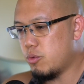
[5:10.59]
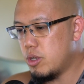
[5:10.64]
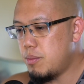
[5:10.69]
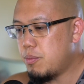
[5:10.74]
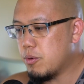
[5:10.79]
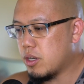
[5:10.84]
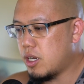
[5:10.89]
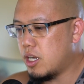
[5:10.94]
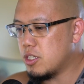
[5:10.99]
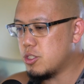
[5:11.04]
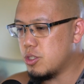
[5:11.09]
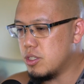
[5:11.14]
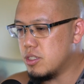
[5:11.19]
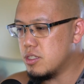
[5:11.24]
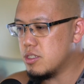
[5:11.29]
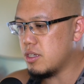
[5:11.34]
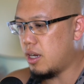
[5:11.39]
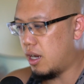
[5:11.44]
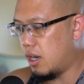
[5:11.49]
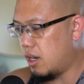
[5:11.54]
the
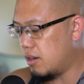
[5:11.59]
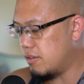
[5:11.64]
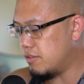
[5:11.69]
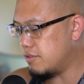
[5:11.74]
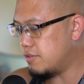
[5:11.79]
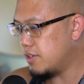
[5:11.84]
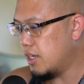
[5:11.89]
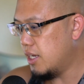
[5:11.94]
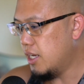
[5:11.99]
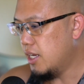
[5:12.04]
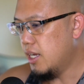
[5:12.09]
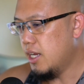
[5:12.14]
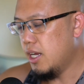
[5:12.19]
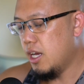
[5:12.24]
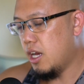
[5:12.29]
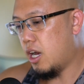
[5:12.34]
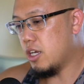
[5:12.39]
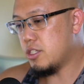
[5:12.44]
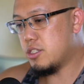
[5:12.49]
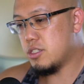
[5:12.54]
repercussions of
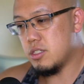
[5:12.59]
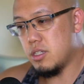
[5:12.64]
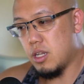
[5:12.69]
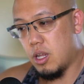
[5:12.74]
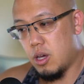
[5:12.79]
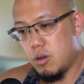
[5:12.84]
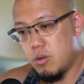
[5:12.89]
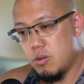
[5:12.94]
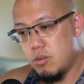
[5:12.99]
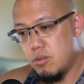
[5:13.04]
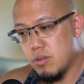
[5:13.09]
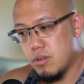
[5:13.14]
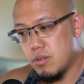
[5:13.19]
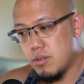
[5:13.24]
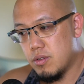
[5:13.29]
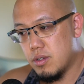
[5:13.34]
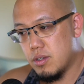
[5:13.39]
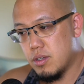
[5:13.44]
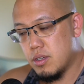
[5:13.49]
a slow